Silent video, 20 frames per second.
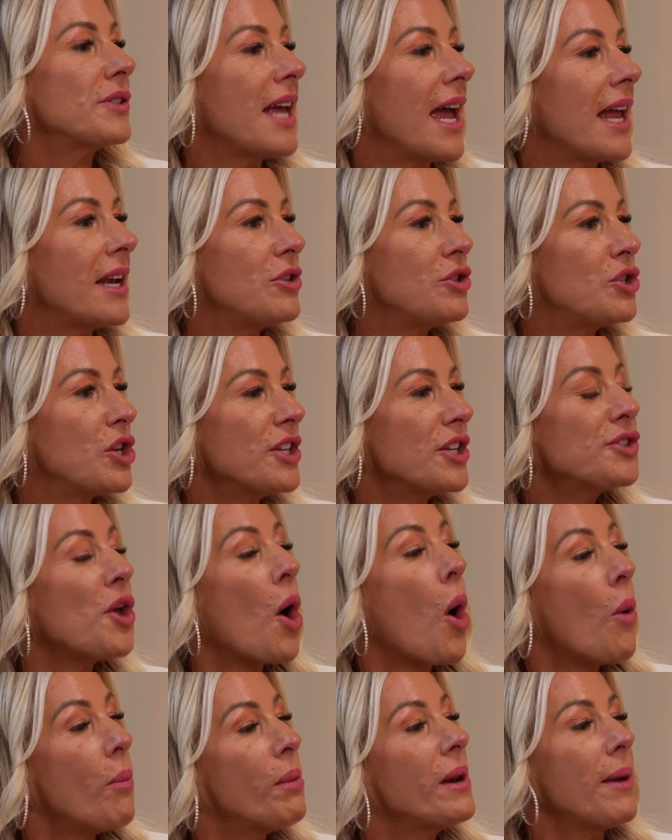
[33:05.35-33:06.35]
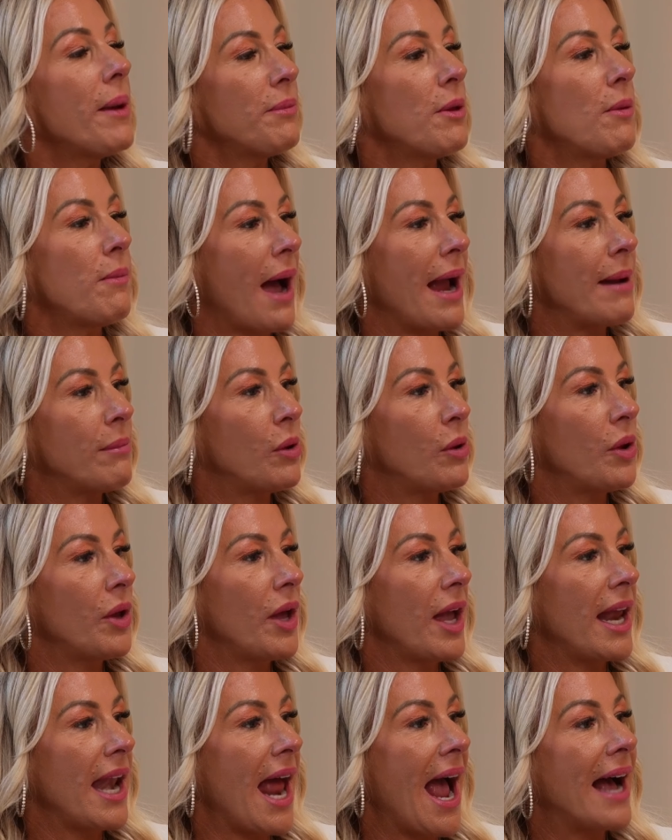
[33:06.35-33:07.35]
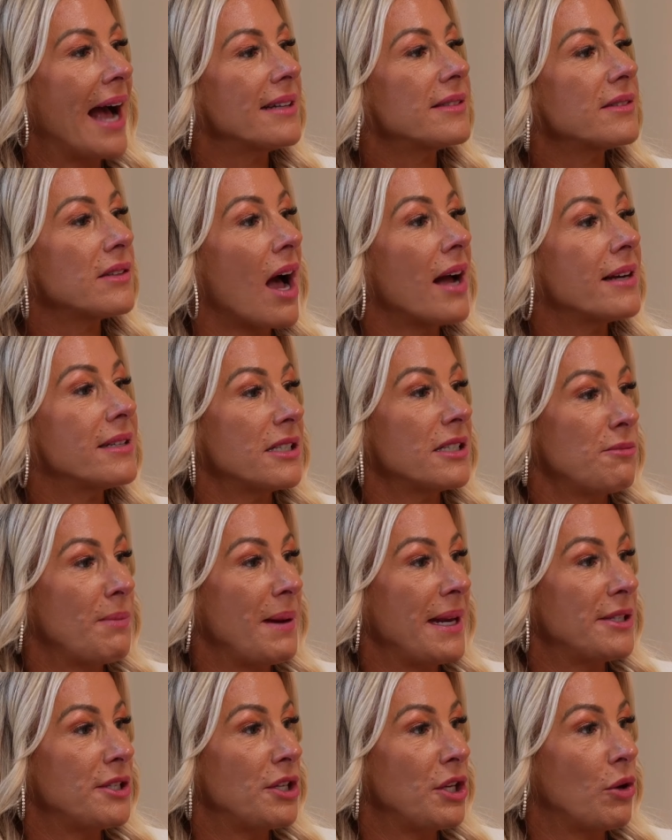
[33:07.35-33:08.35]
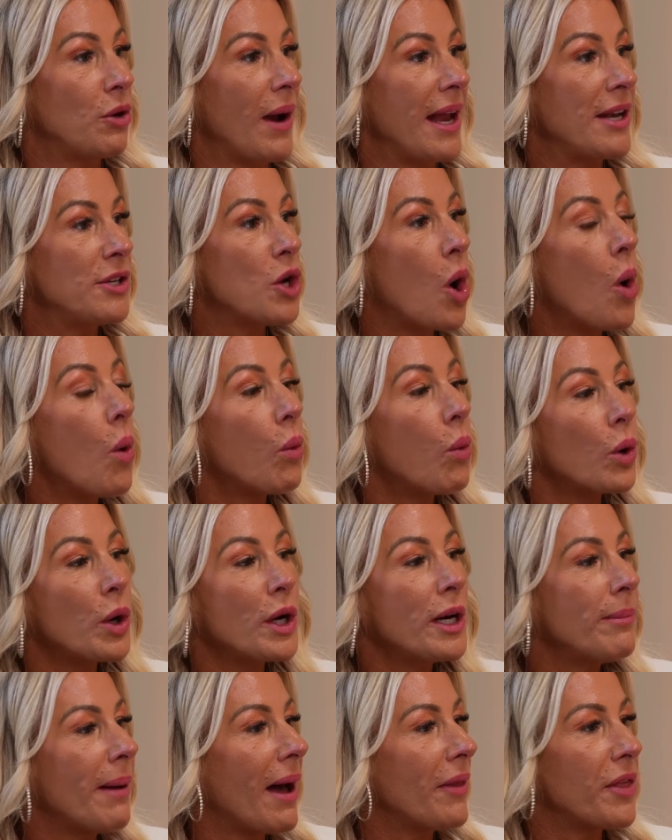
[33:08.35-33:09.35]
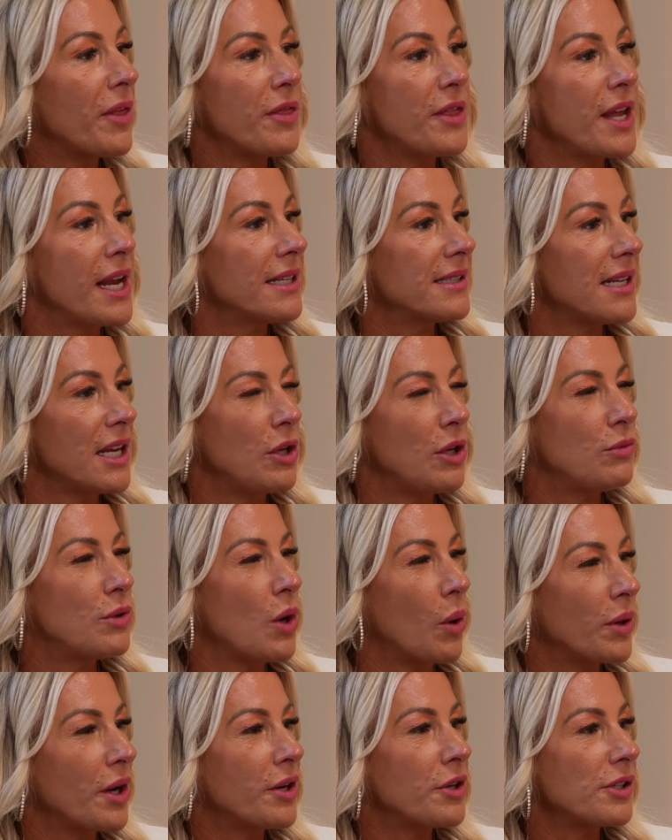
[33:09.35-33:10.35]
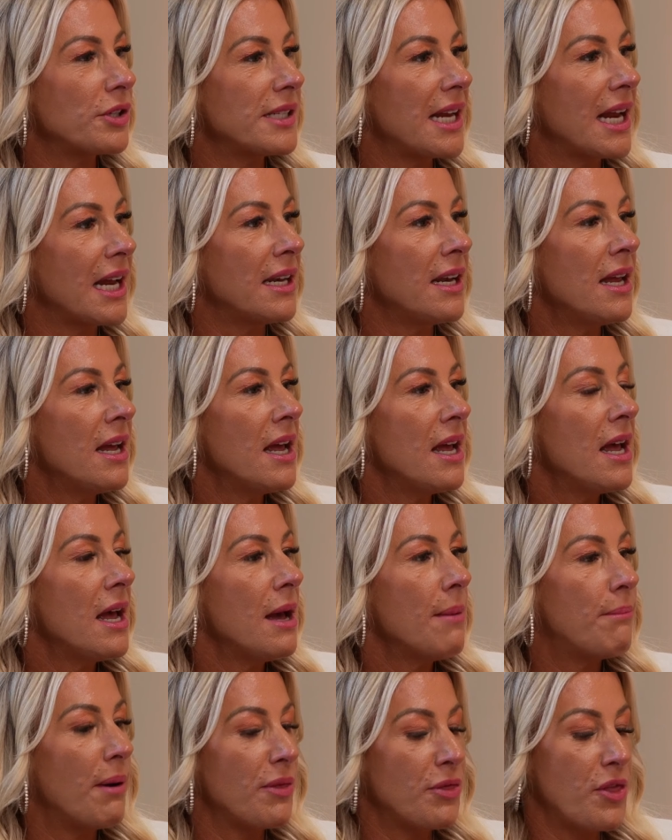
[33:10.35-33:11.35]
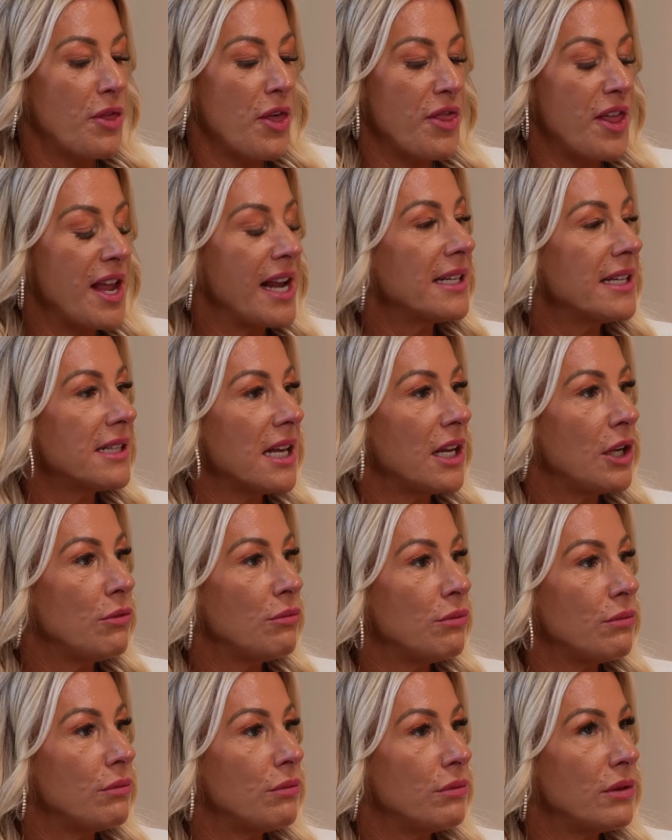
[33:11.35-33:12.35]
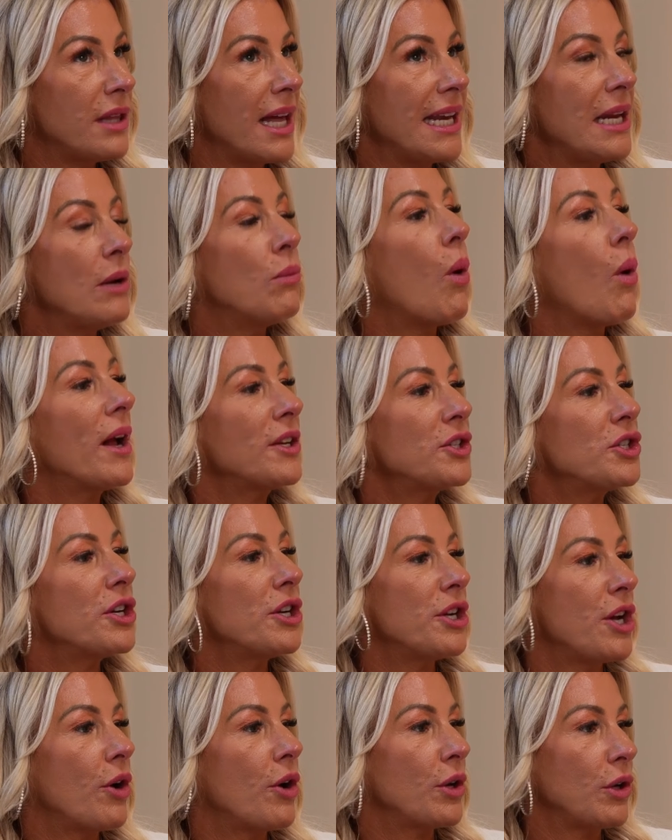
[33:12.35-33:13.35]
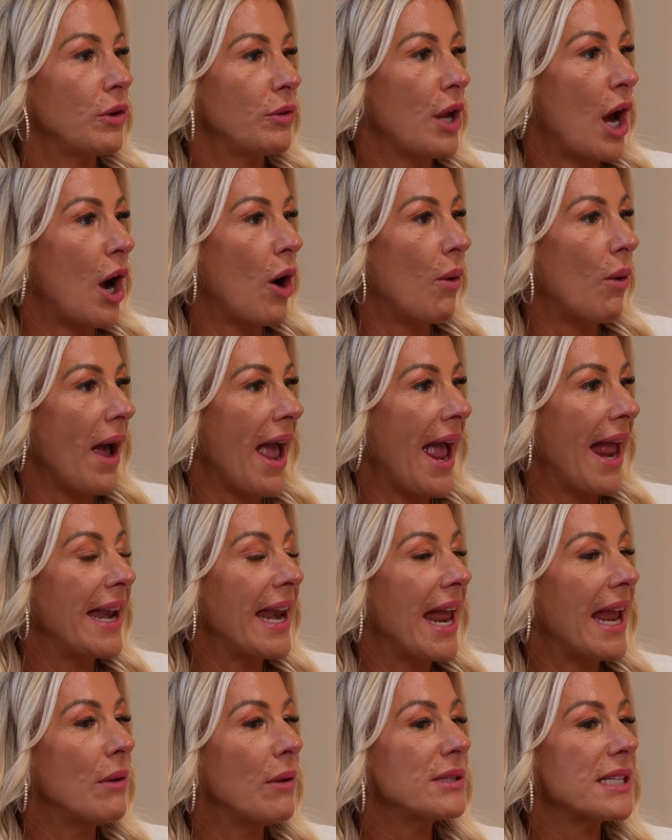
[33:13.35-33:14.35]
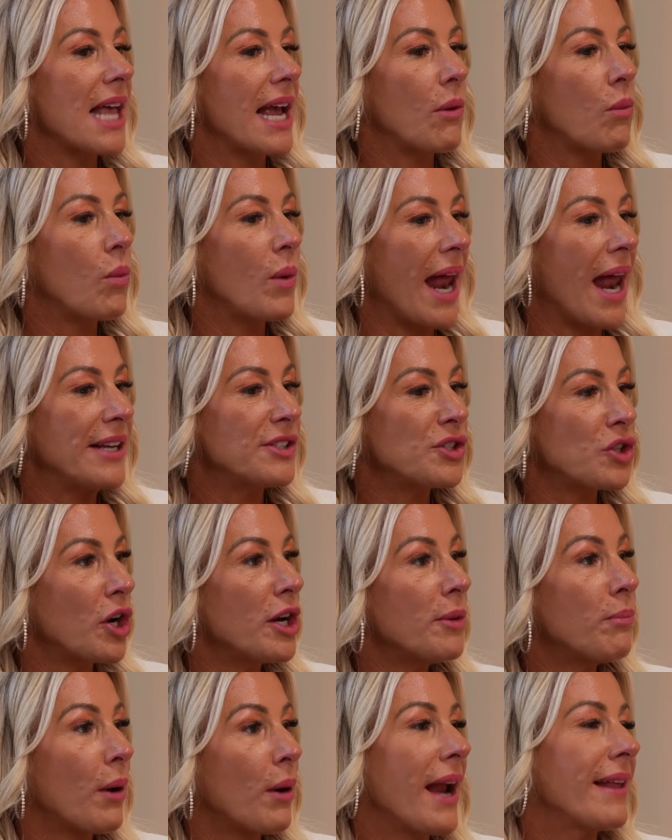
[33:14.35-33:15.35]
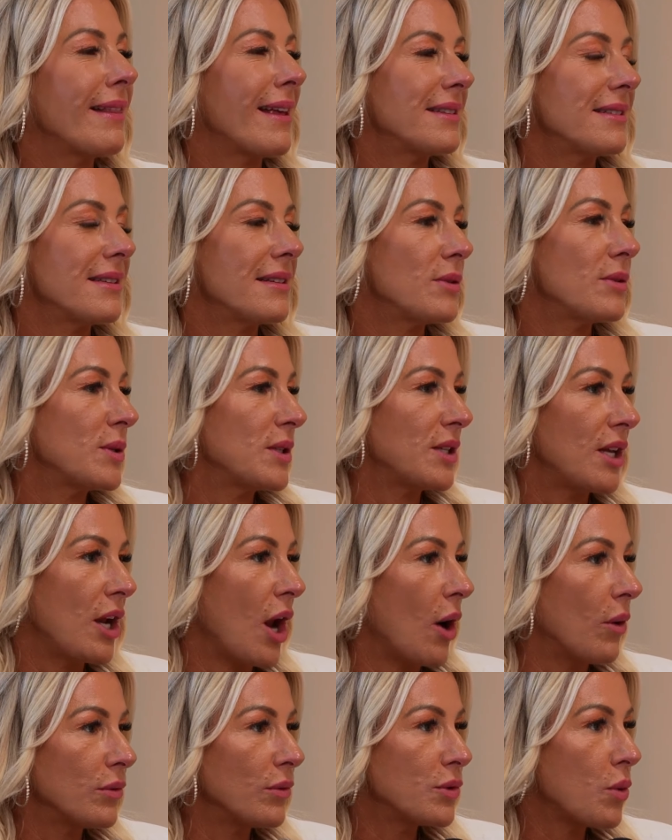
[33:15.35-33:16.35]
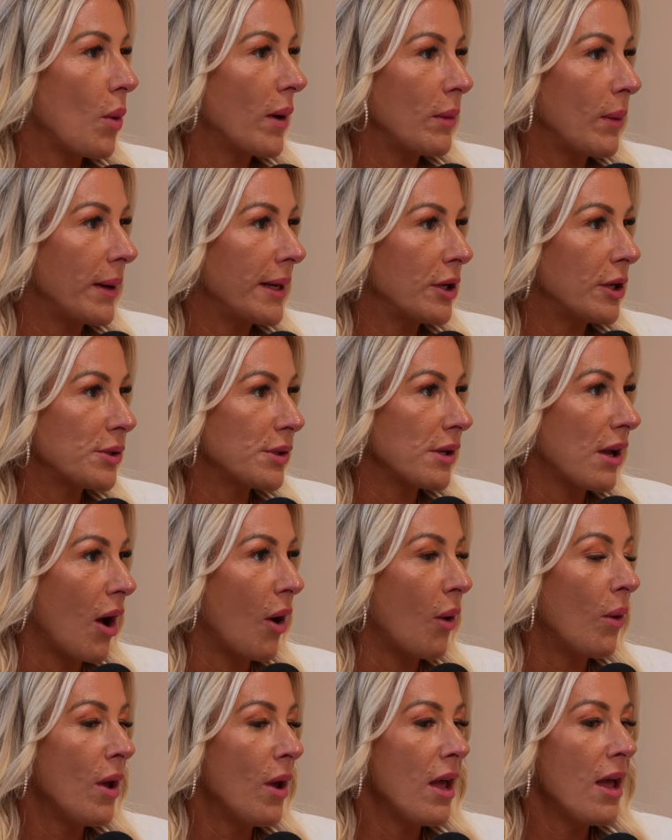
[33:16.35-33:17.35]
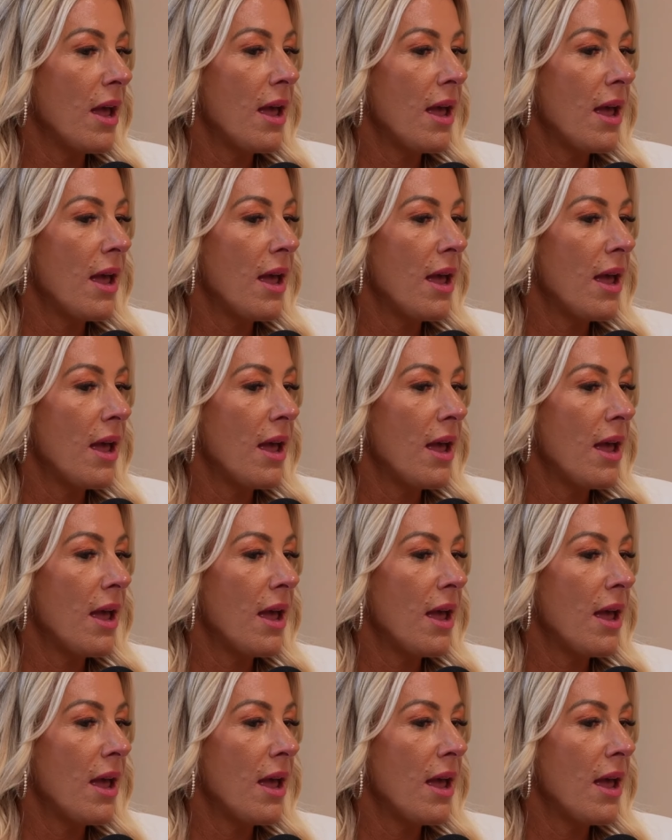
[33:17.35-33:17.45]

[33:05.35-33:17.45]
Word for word: said, just open up the Bible and ask God to speak to you, and don't worry about the things that you don't understand, but the things that he wants you to know, you'll know. And it was like, when I started praying this was, you know, 21 years ago,